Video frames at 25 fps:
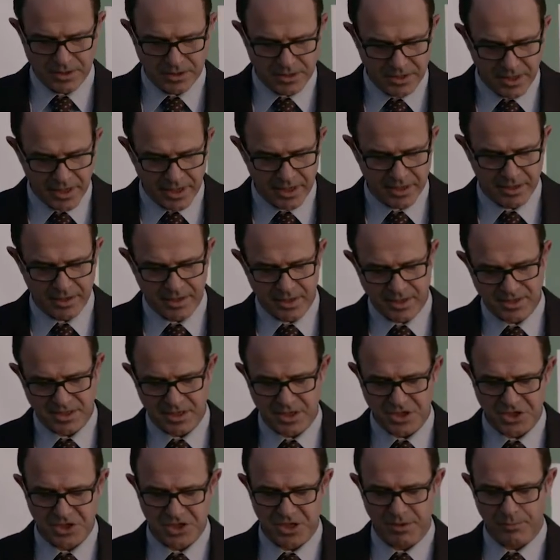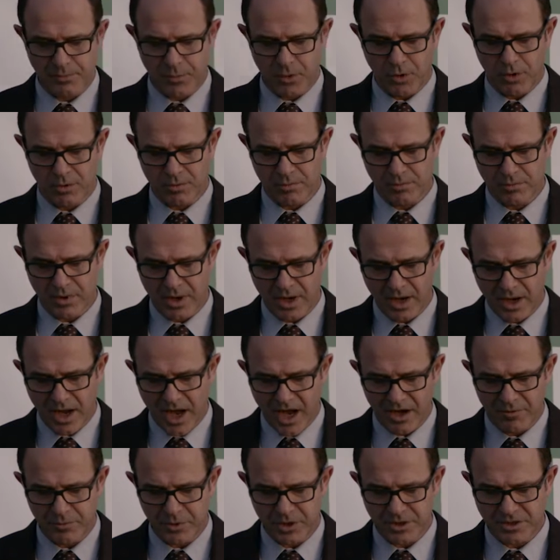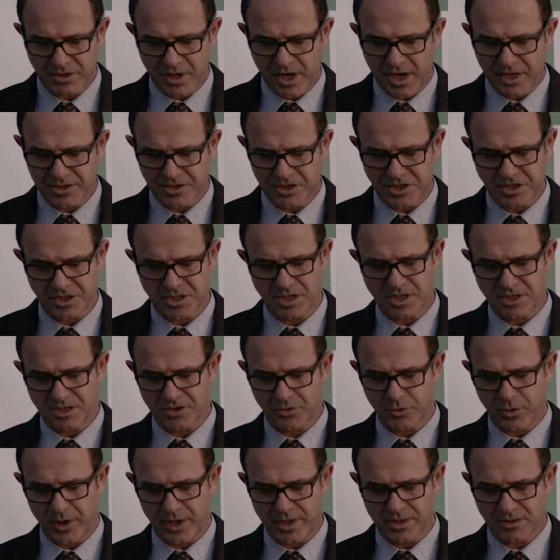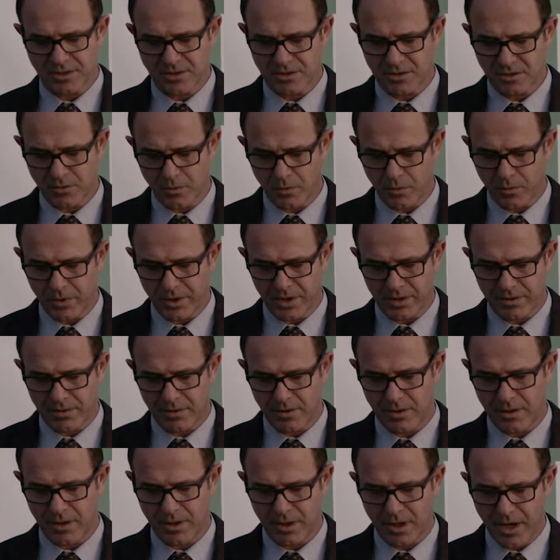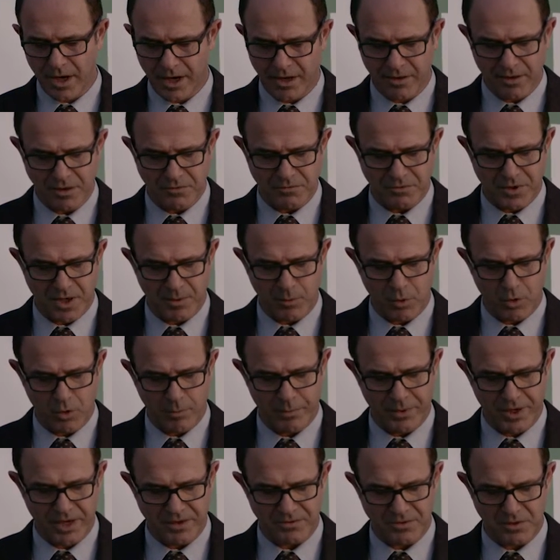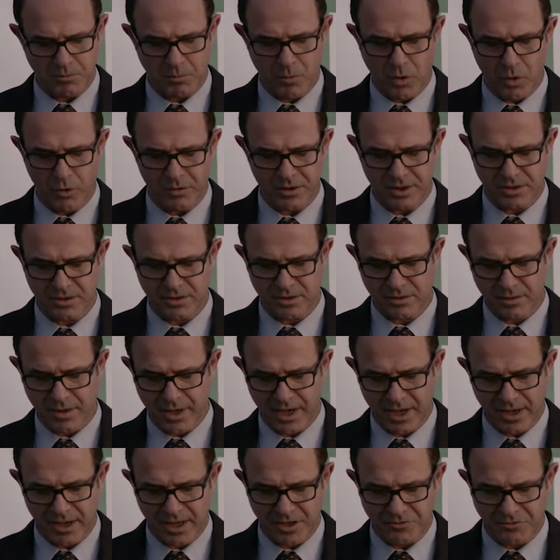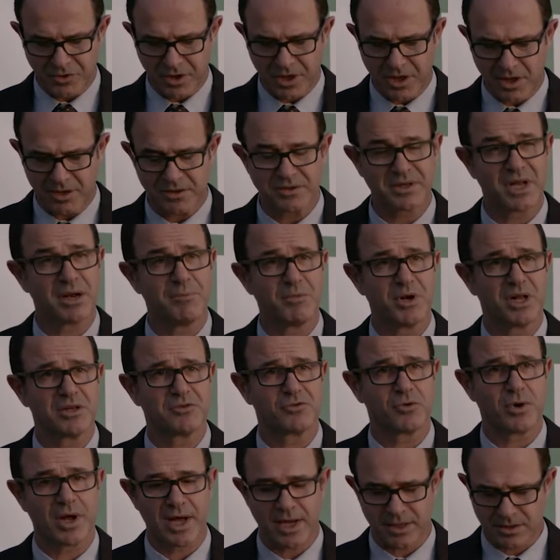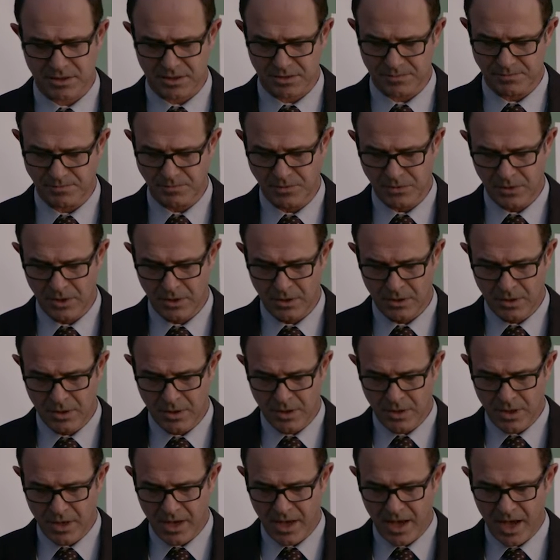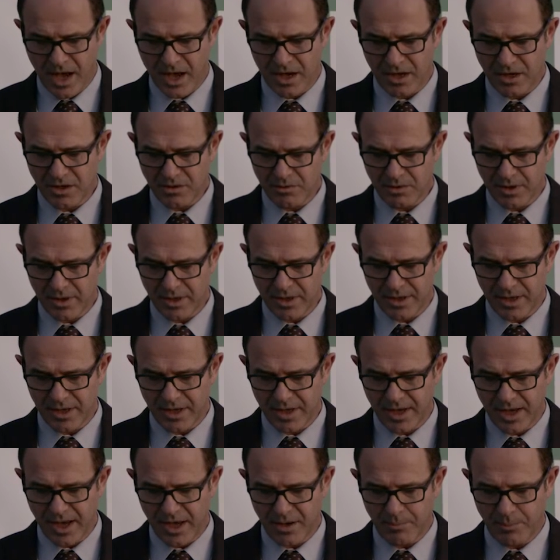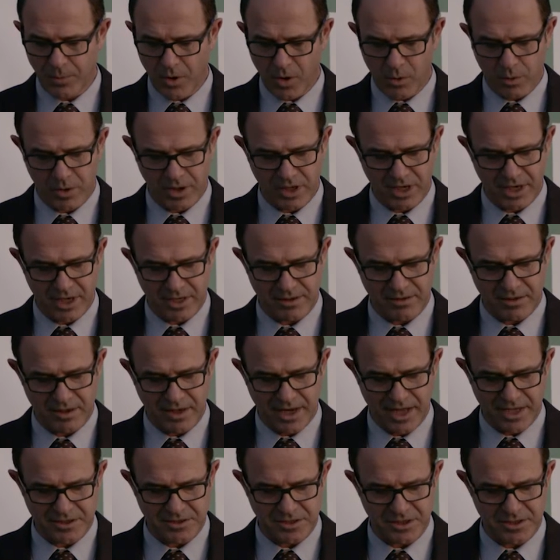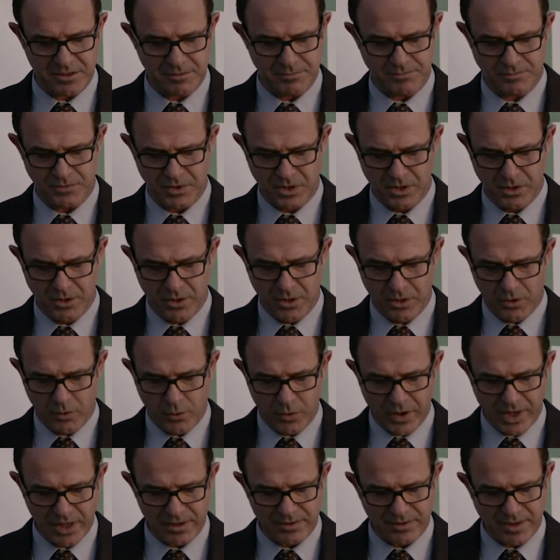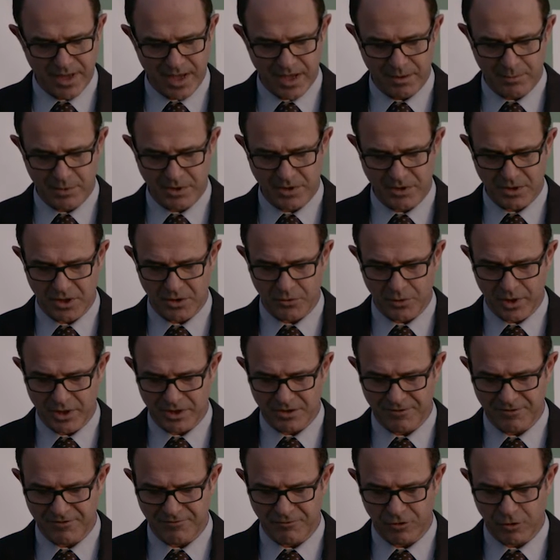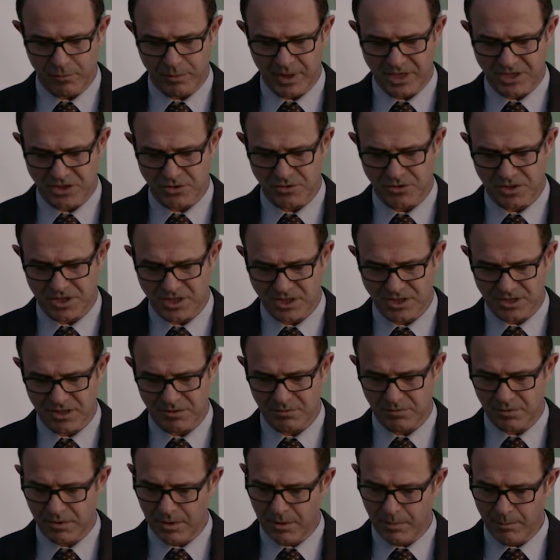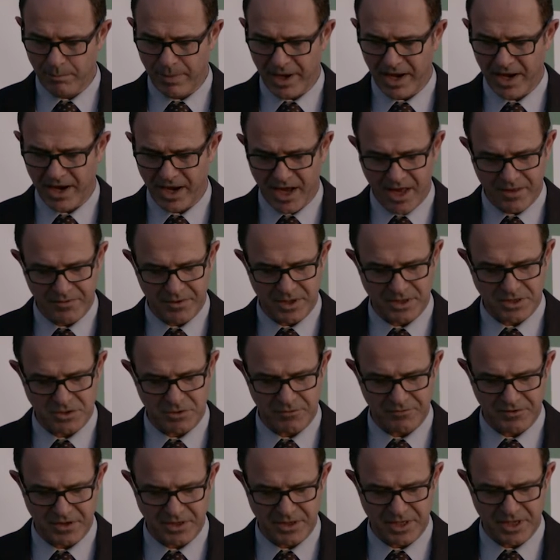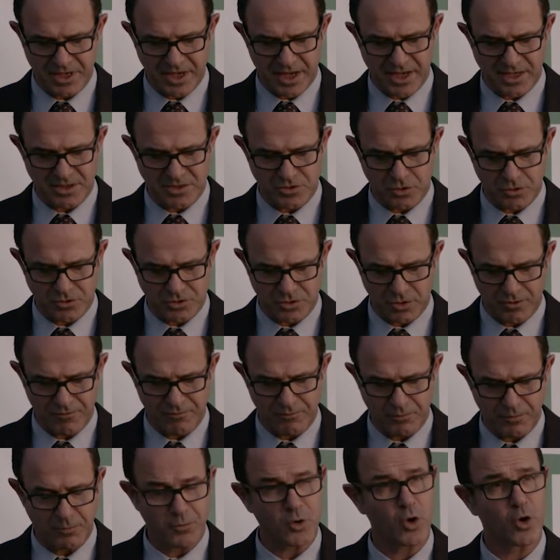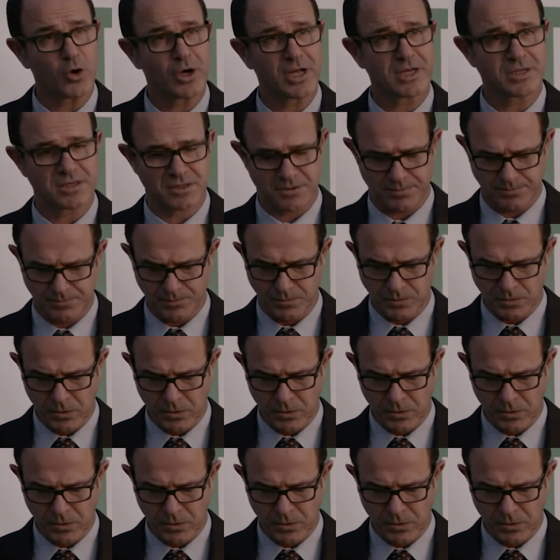Take as an example hybrid RTGs cranes with an adaptable operated molded, electrical terminal tracks, high power LED lighting, real-time integrated information system by hundreds of indicators of progress,